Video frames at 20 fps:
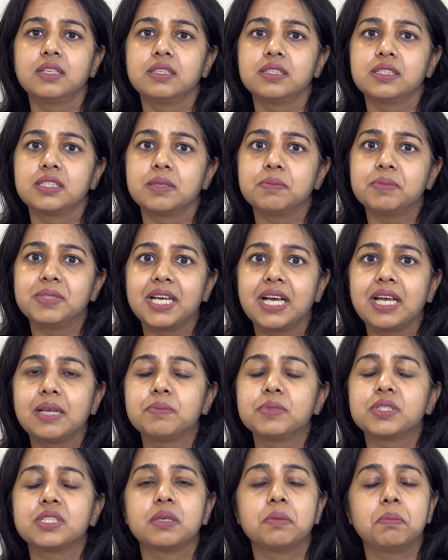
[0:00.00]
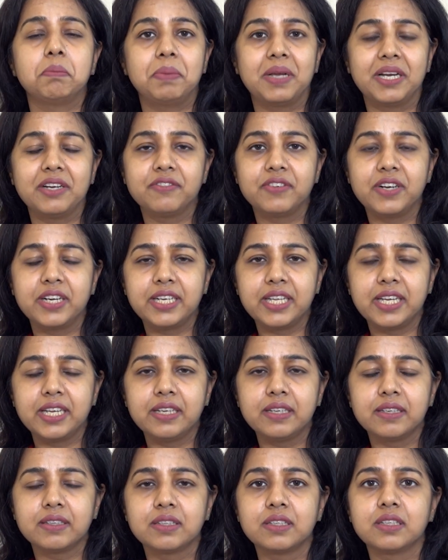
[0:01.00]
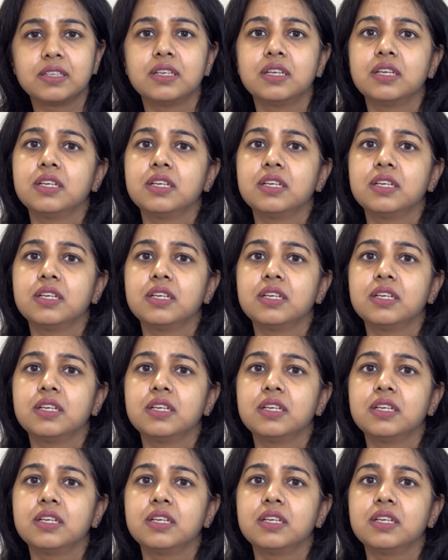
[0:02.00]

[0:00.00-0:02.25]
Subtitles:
sometimes bedwetting,